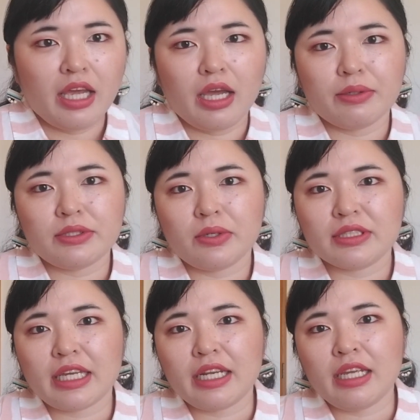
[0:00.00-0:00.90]
I was so
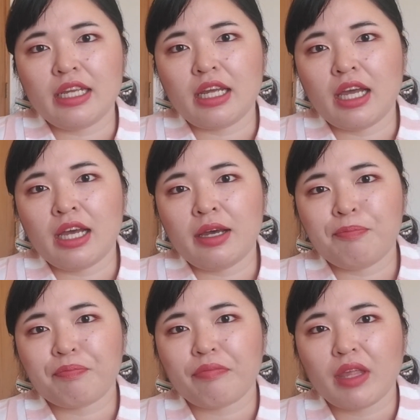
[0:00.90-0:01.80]
excited.
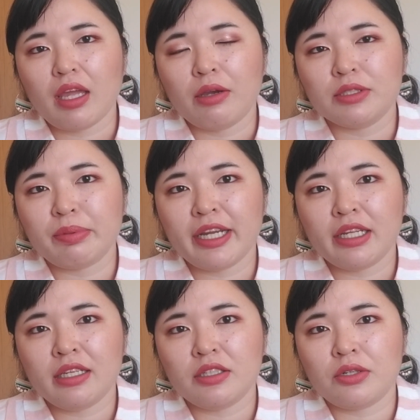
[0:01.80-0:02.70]
I was
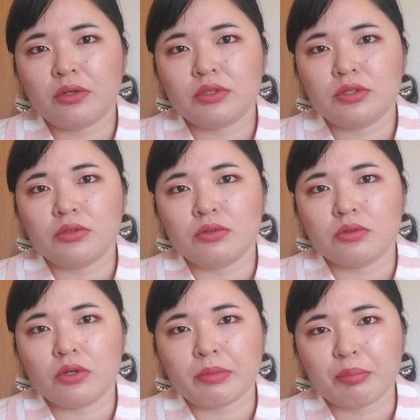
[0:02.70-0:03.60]
planning, you know, to
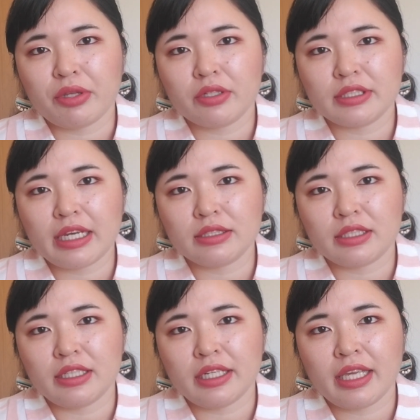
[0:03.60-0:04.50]
go to my brother's house
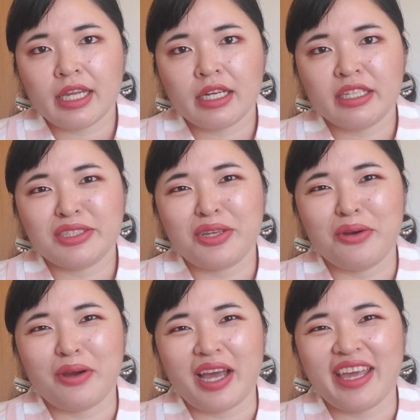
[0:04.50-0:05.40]
in Indiana,
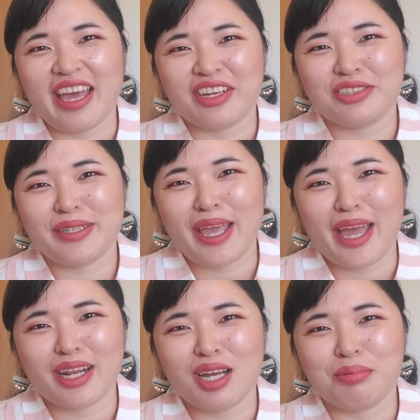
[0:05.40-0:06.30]
so I actually
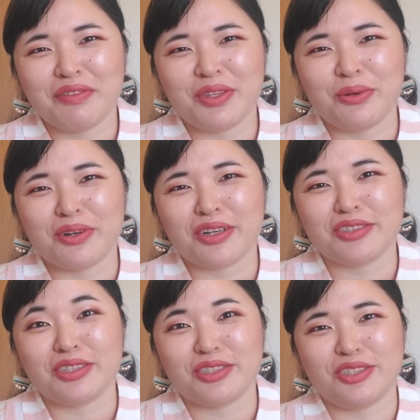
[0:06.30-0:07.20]
had a couple of the
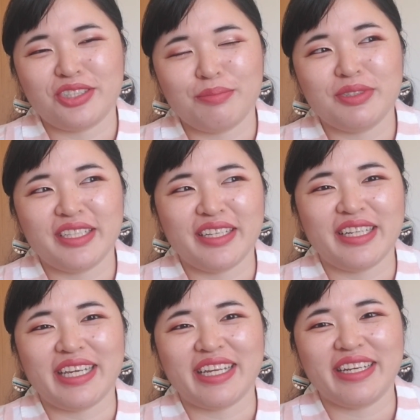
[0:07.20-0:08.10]
orders shipped to
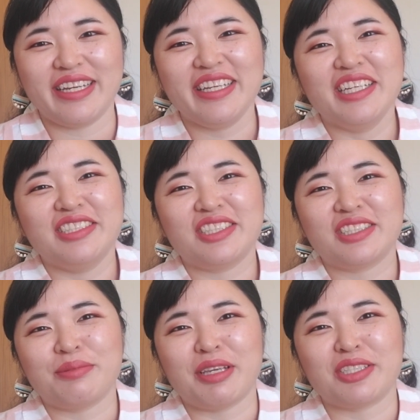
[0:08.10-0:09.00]
Indiana
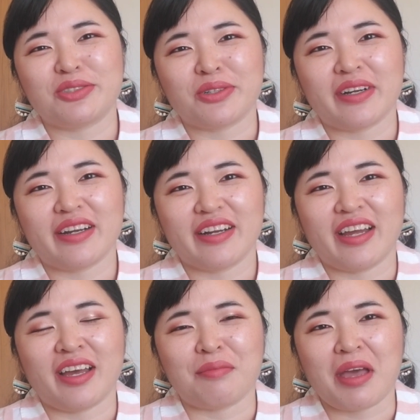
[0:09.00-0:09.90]
just to make sure
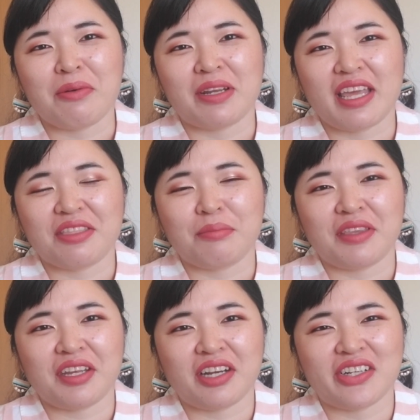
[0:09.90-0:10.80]
I would get them
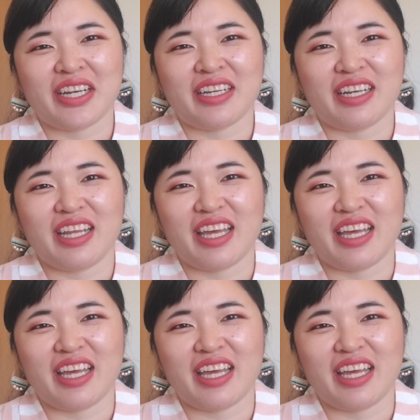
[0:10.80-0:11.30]
there and